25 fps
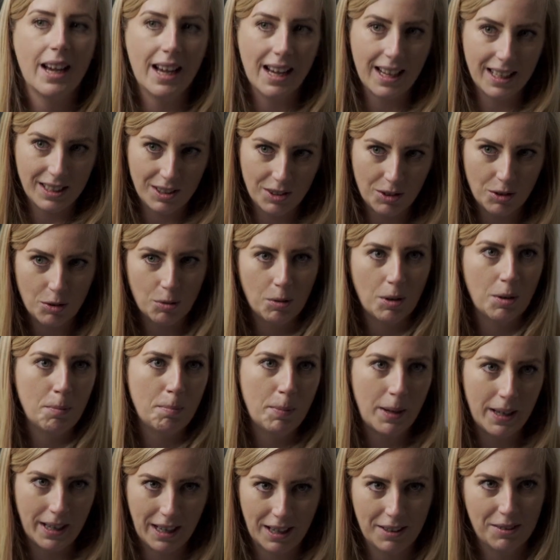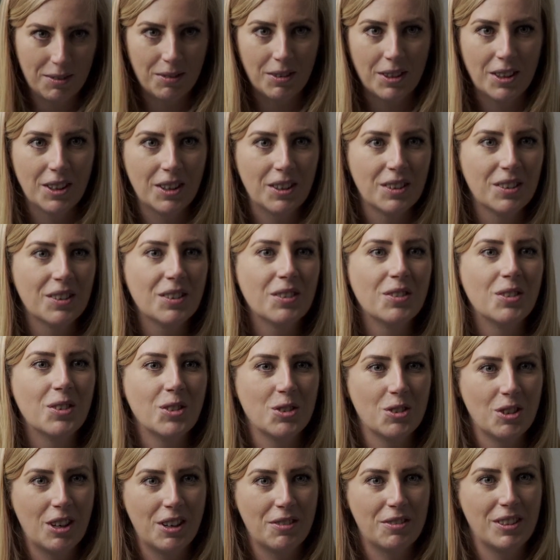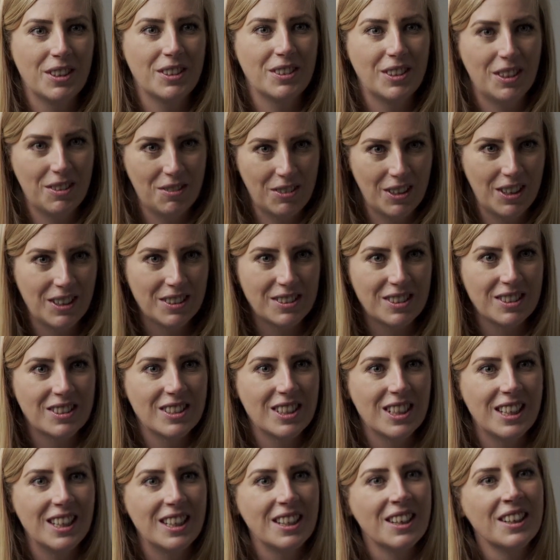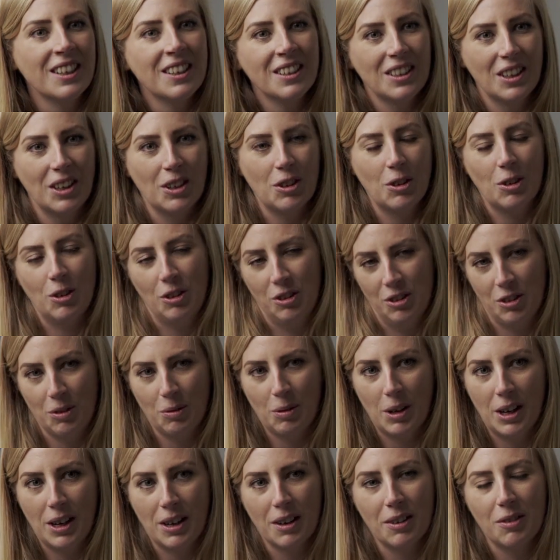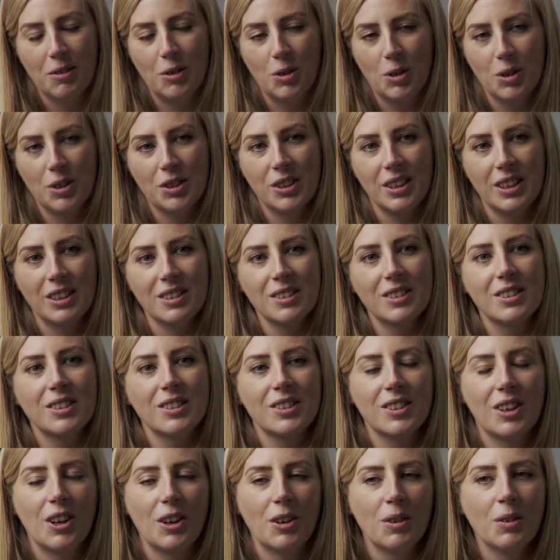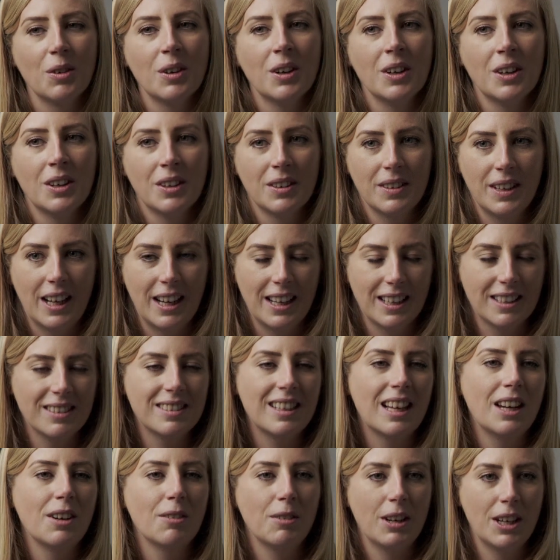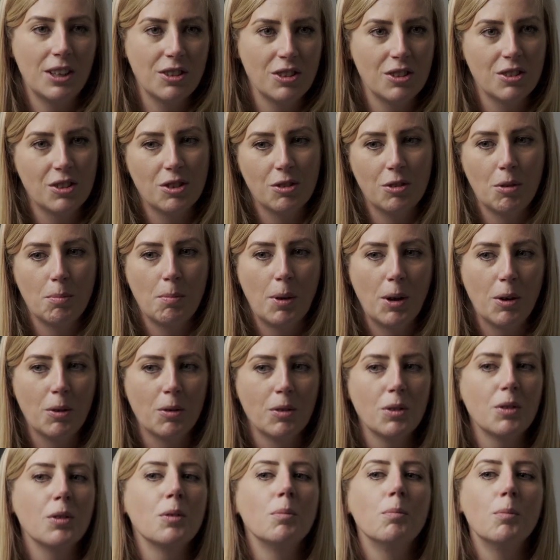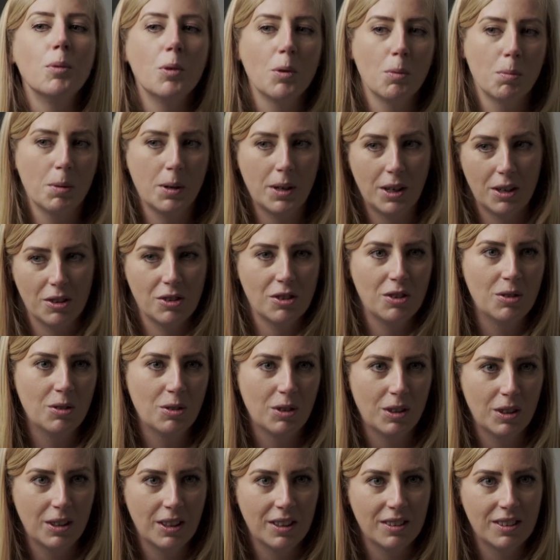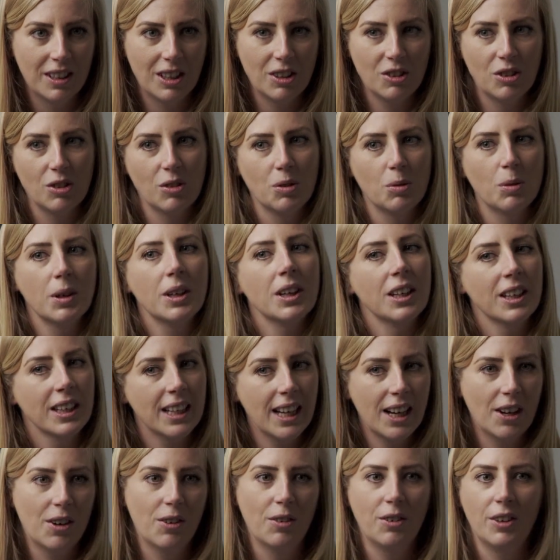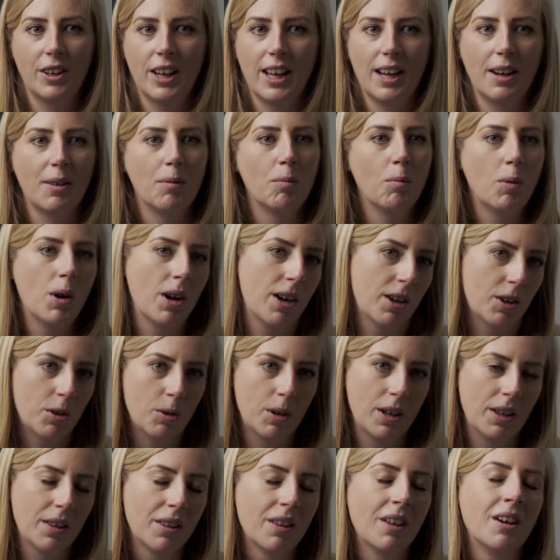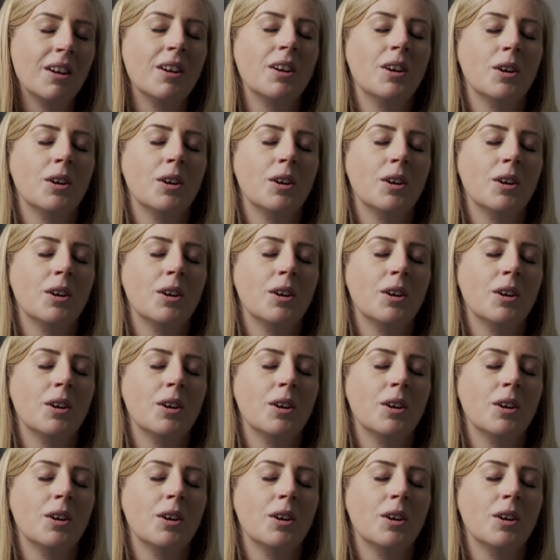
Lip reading: And we're big advocates for driving diversity across the workforces. So that acceleration to remote, the more production organisations we can get on net and work with,